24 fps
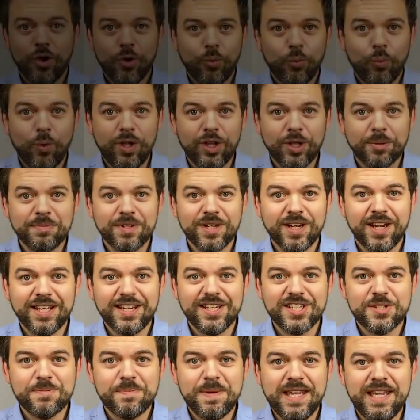Welcome to Light
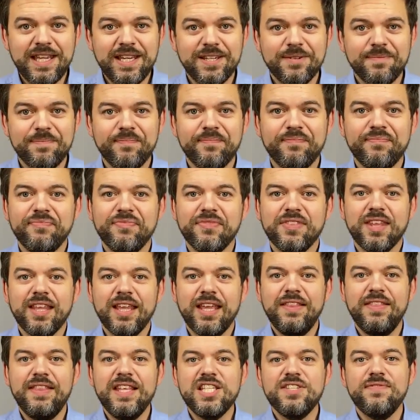at Speed.
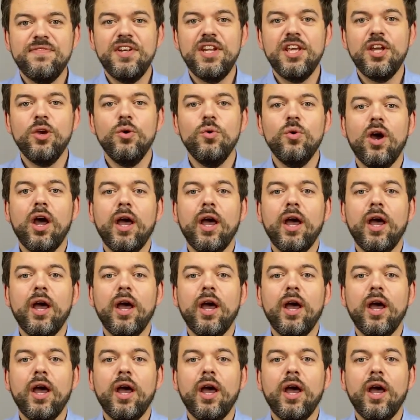In this video,